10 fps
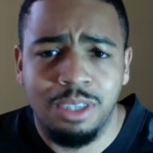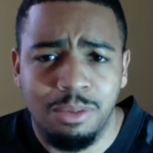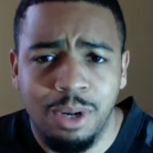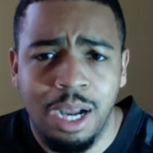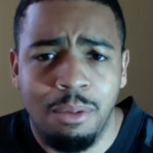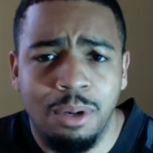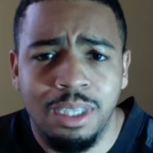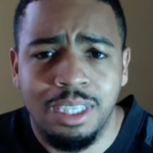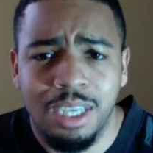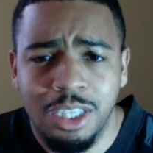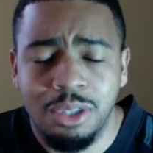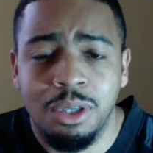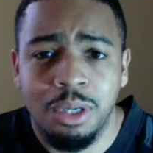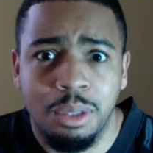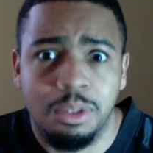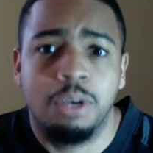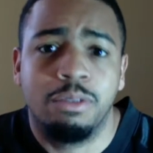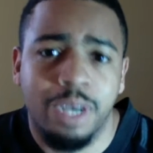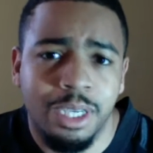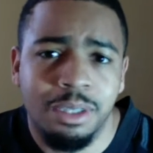I wanted to let you know it was a
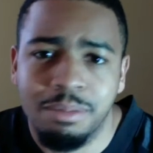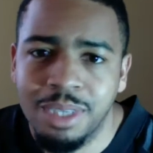random